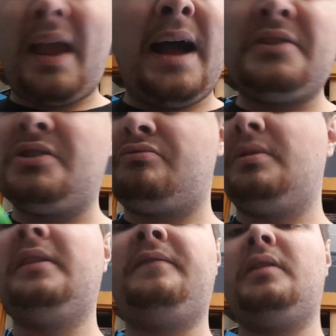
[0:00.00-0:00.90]
I just
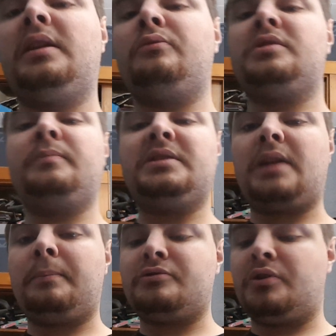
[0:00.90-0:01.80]
really feel like it was a missed
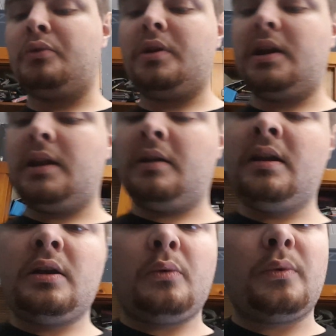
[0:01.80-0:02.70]
opportunity
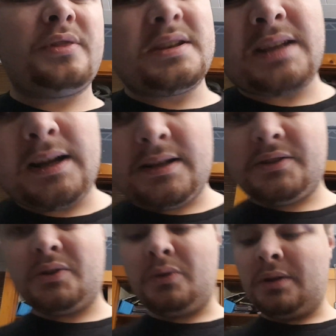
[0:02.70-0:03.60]
with this
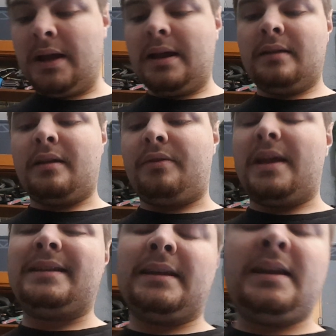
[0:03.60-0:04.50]
console that
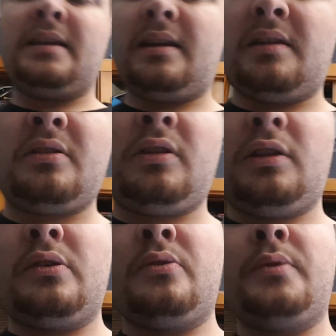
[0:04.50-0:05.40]
they didn't
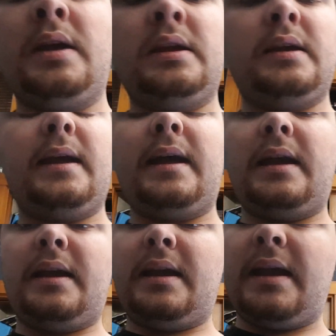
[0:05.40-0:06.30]
include
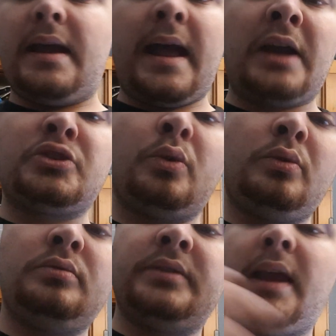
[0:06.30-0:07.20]

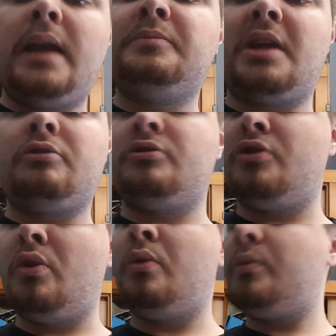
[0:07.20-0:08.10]
actual games that are
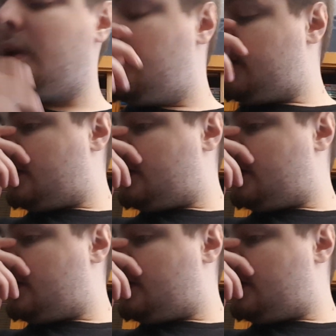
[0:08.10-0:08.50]
known.